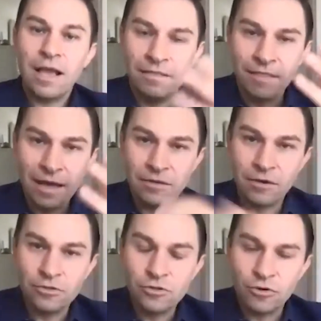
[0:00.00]
and that
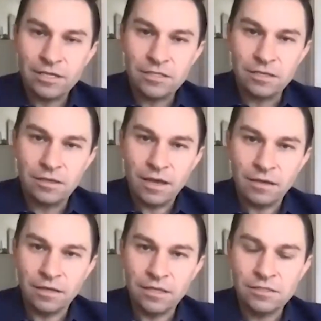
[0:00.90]
goes crazy
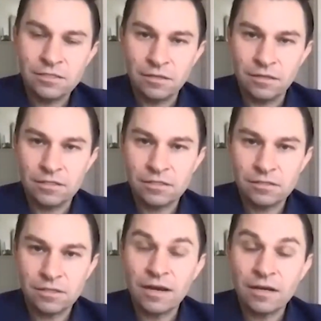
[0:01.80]
and leads to
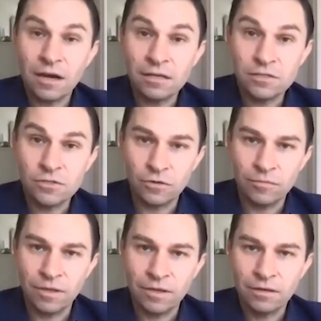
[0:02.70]
this cytokine
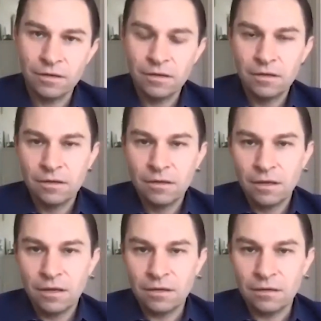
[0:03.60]
storm that
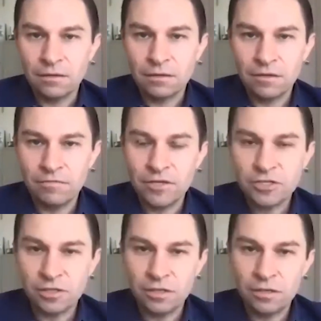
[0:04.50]
uh, can
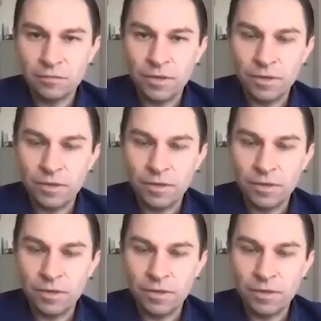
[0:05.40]
eventually kill